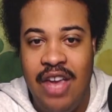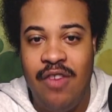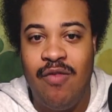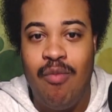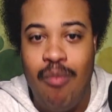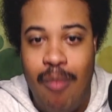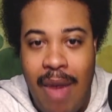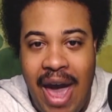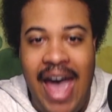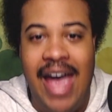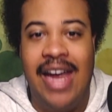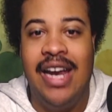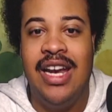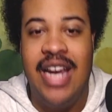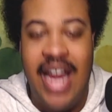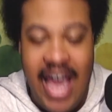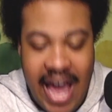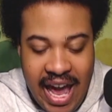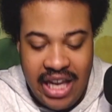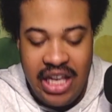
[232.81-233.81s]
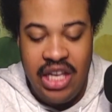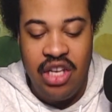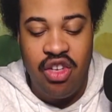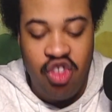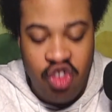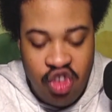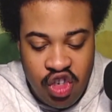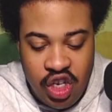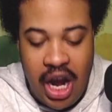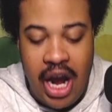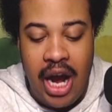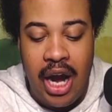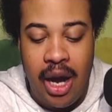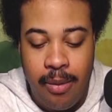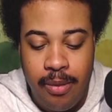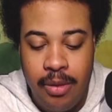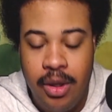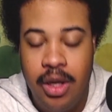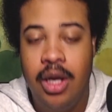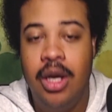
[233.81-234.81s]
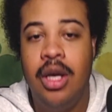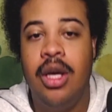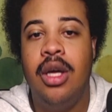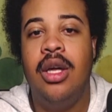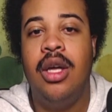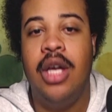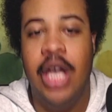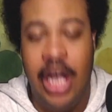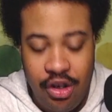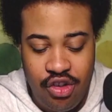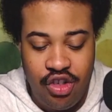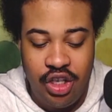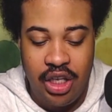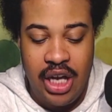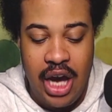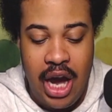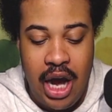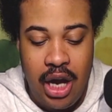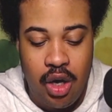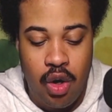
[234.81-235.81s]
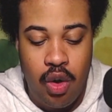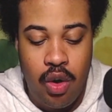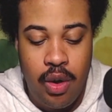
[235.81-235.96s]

Matt Nagy's job in Chicago.